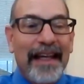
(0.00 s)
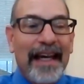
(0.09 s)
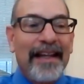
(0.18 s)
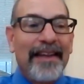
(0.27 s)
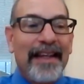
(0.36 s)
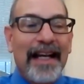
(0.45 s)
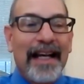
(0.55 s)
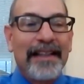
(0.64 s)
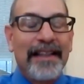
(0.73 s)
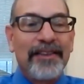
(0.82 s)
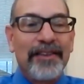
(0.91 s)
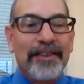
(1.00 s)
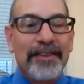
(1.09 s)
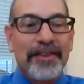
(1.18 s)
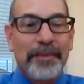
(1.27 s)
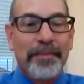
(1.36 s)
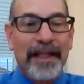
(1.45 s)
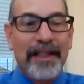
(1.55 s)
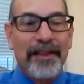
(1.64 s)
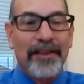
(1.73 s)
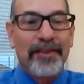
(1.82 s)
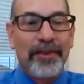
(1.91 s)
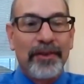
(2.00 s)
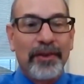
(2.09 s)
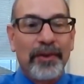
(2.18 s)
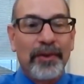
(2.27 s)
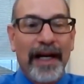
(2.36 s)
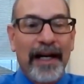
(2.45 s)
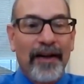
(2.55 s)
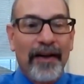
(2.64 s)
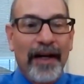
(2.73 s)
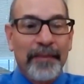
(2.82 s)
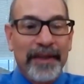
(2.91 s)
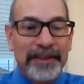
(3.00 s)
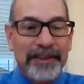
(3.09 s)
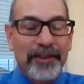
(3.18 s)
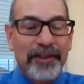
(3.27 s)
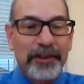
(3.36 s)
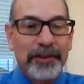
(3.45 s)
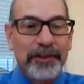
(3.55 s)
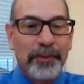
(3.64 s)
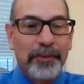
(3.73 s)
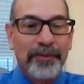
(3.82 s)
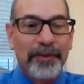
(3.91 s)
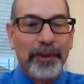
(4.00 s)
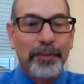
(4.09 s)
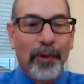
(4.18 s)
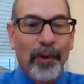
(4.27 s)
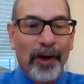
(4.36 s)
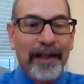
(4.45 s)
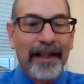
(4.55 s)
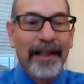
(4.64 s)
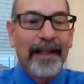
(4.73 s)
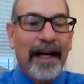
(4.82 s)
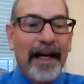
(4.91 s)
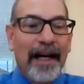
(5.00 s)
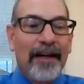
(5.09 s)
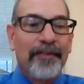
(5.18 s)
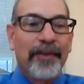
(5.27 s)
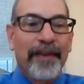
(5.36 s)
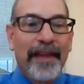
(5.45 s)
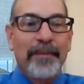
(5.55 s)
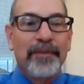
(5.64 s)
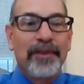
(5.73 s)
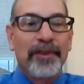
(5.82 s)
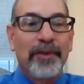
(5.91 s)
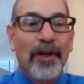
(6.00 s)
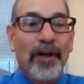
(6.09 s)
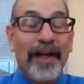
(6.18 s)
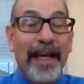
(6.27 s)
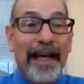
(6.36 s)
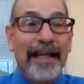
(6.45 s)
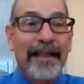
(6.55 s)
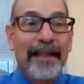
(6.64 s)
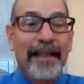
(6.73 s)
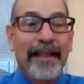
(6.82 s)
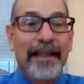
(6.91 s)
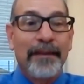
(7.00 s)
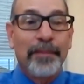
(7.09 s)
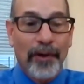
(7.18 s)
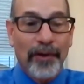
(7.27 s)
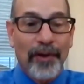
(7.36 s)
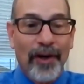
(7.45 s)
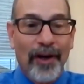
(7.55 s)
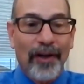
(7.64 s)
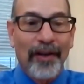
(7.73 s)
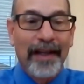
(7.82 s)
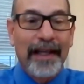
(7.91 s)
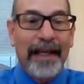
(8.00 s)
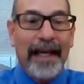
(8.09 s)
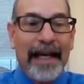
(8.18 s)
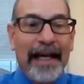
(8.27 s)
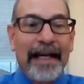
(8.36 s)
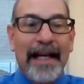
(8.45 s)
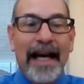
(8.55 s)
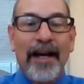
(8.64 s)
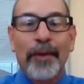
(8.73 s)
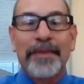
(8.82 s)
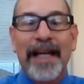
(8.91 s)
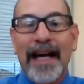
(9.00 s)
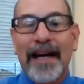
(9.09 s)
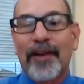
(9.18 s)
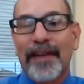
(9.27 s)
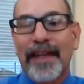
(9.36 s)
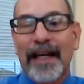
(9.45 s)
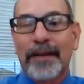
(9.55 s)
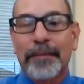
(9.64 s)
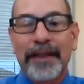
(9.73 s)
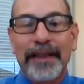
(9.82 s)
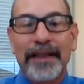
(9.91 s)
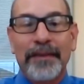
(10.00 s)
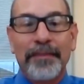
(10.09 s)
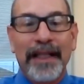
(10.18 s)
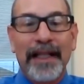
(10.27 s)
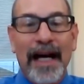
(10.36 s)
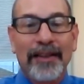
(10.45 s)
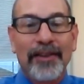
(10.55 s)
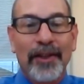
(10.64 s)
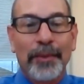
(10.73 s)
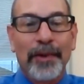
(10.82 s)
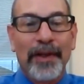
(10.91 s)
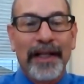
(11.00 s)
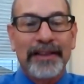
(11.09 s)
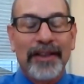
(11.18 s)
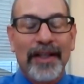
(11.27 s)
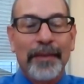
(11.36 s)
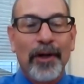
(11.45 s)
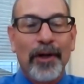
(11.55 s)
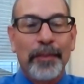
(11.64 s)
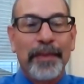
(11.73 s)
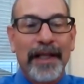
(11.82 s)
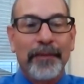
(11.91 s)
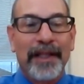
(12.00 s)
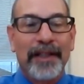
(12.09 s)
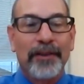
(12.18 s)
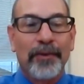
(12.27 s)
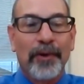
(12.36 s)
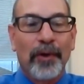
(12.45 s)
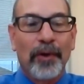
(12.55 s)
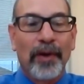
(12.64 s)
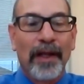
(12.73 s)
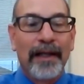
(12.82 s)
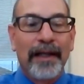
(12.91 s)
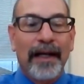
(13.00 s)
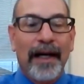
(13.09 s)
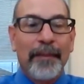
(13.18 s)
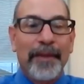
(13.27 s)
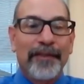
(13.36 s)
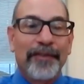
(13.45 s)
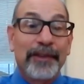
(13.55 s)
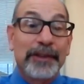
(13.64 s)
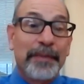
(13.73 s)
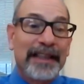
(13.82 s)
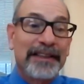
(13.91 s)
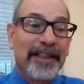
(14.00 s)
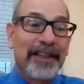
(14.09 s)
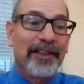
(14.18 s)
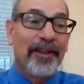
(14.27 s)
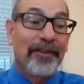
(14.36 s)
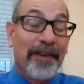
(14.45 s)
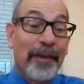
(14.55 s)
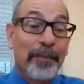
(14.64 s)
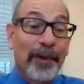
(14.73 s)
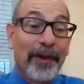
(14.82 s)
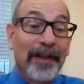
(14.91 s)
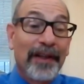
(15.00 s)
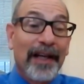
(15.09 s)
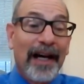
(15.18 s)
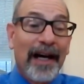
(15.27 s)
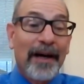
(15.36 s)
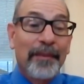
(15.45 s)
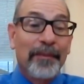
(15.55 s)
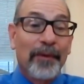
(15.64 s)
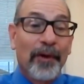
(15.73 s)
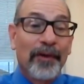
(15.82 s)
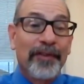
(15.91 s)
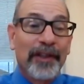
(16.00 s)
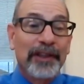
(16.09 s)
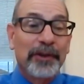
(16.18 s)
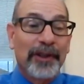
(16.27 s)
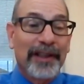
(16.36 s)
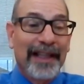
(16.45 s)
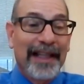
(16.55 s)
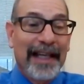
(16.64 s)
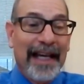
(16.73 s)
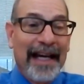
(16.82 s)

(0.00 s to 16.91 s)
And then I need to submit it to our institutional review board for them to okay the protocol. And I hope to have all that completed mid-October. And so I'm hoping that we can enroll our first patient in November or very shortly.